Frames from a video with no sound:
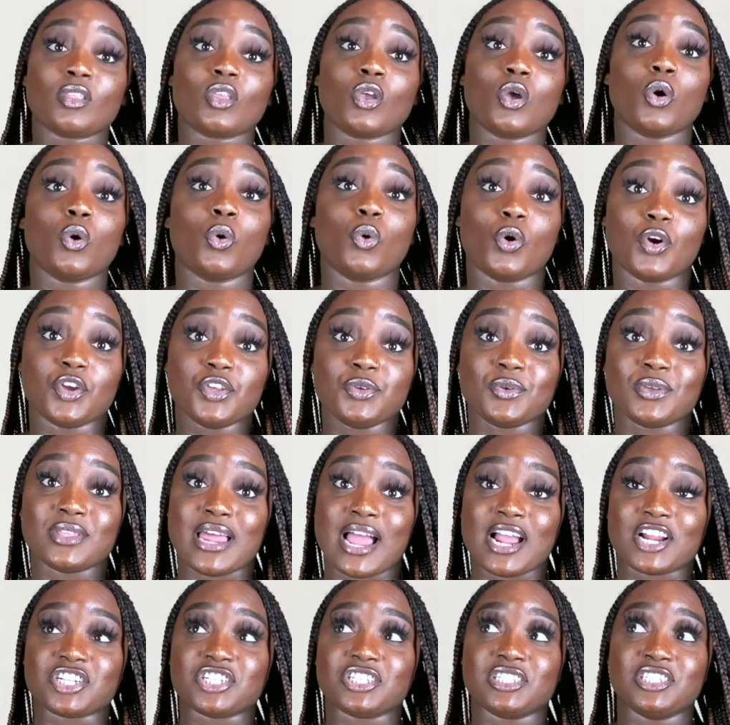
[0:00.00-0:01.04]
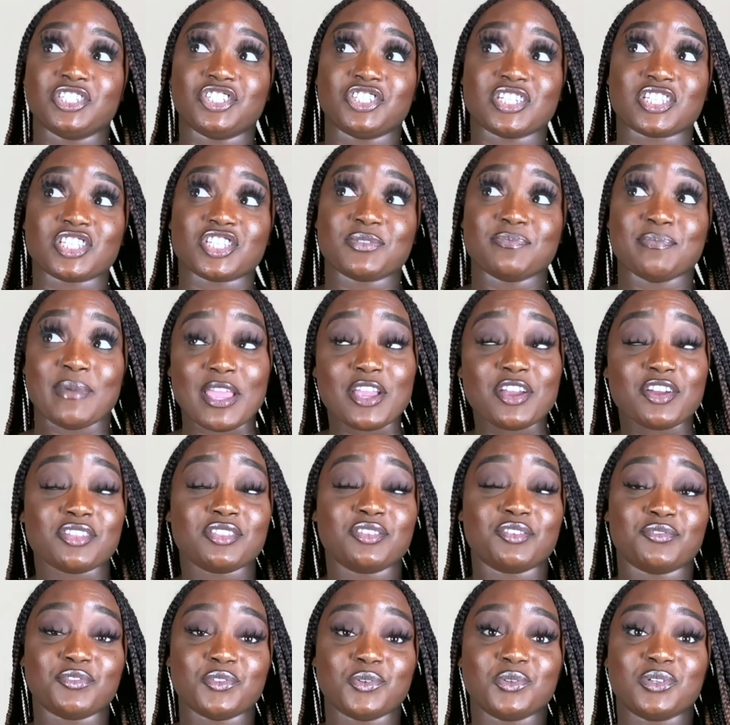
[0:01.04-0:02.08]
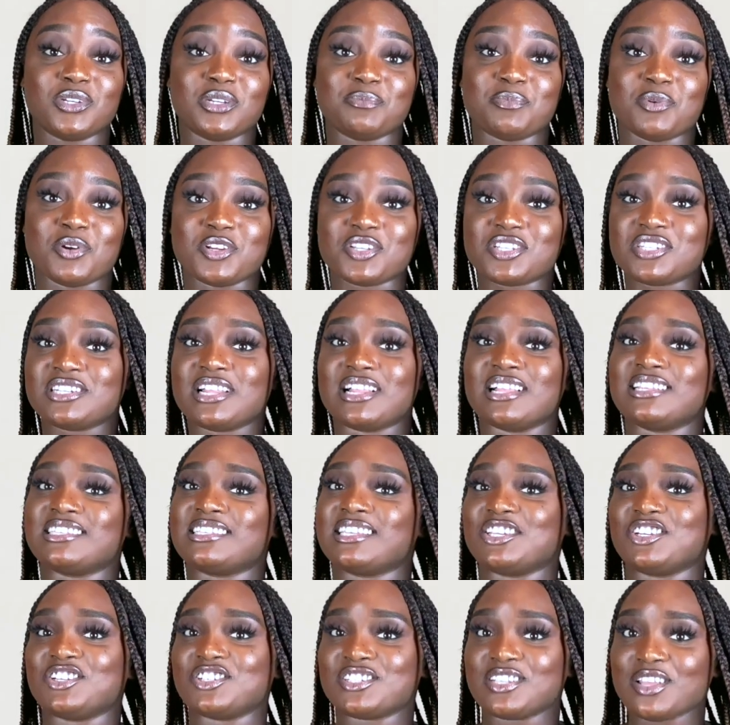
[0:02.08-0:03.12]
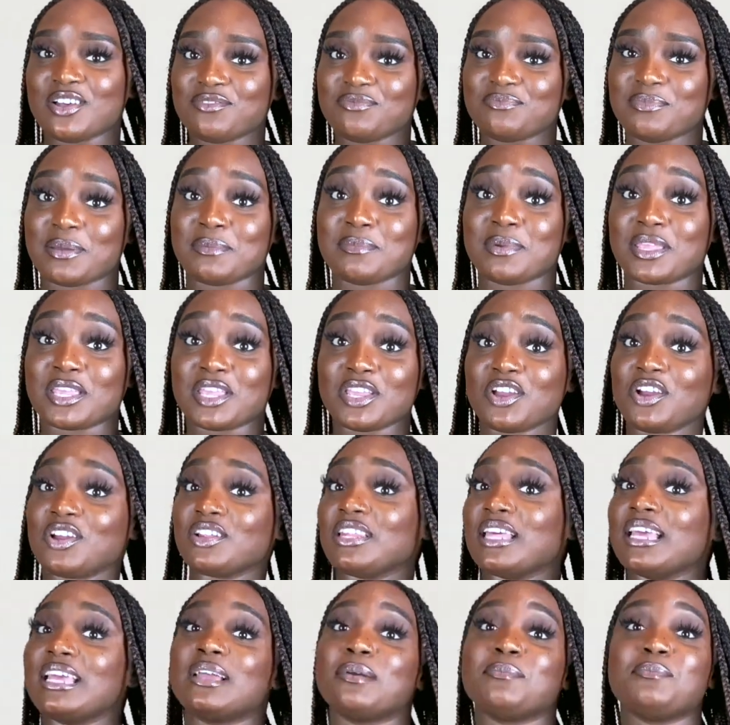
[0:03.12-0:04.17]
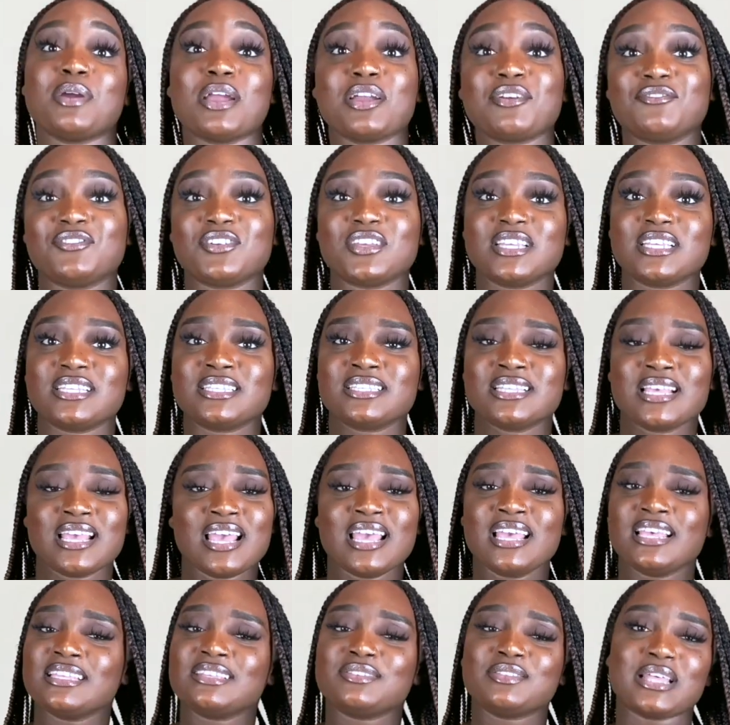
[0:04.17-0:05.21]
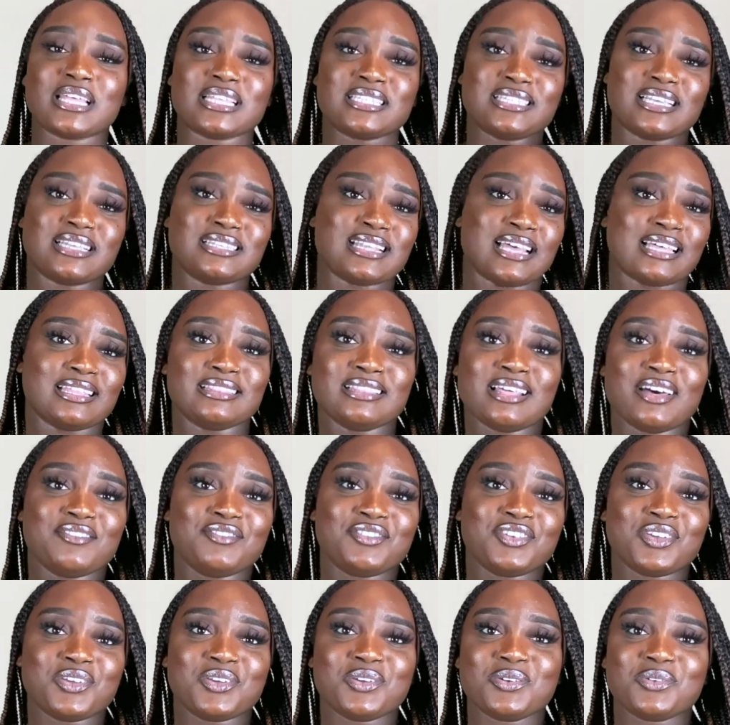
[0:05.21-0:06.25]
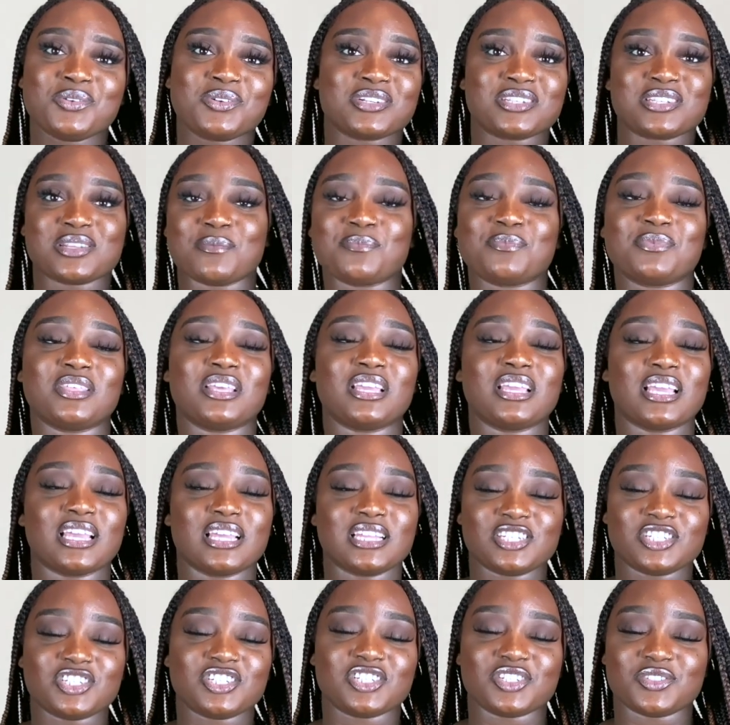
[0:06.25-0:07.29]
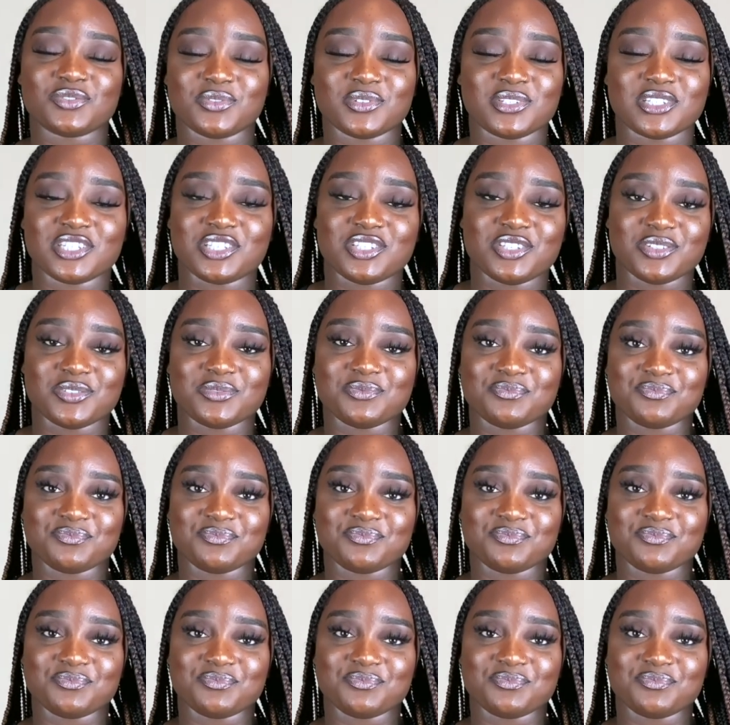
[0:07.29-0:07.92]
Or you can actually just make her the food and personalize it yourself by making her like breakfast that says I love you or something. It's just really cute.